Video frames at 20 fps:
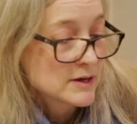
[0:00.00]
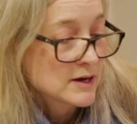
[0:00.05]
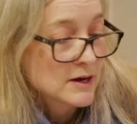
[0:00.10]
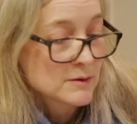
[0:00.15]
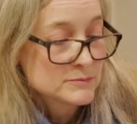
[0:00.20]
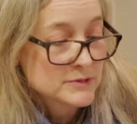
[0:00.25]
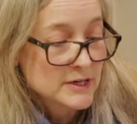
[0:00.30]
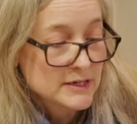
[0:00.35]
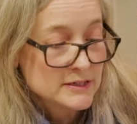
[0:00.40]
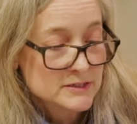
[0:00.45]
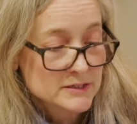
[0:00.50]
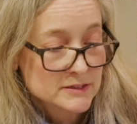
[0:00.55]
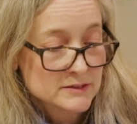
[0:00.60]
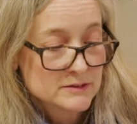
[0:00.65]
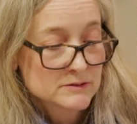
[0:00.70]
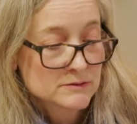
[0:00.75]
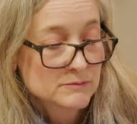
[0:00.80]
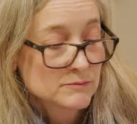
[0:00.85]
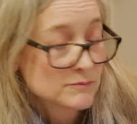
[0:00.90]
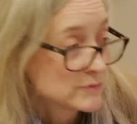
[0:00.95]

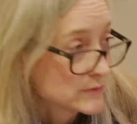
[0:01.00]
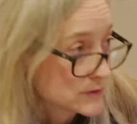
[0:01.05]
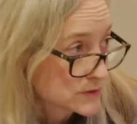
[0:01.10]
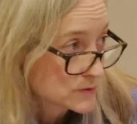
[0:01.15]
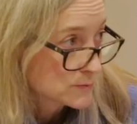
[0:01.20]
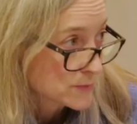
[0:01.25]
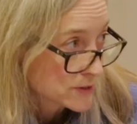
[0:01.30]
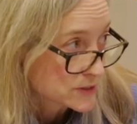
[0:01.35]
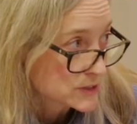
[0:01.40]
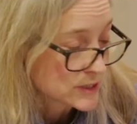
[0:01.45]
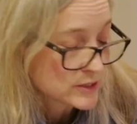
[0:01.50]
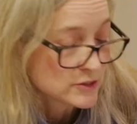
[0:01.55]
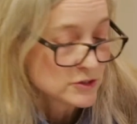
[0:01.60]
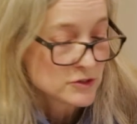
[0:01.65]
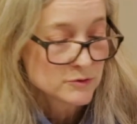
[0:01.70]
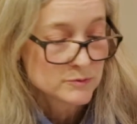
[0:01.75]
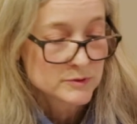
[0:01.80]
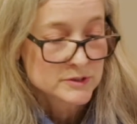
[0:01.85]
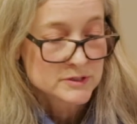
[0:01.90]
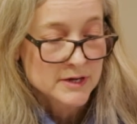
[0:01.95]
updated, and this much he
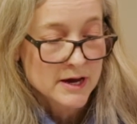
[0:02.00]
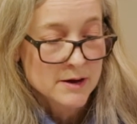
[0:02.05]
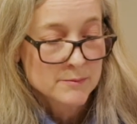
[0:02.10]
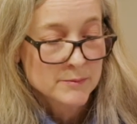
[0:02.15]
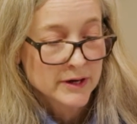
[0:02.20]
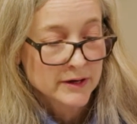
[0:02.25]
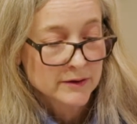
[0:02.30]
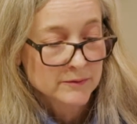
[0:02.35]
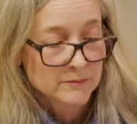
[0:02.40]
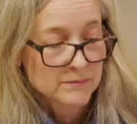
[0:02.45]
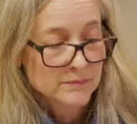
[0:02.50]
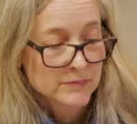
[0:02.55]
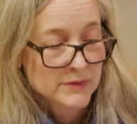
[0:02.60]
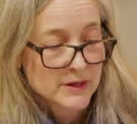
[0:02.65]
knew was coming.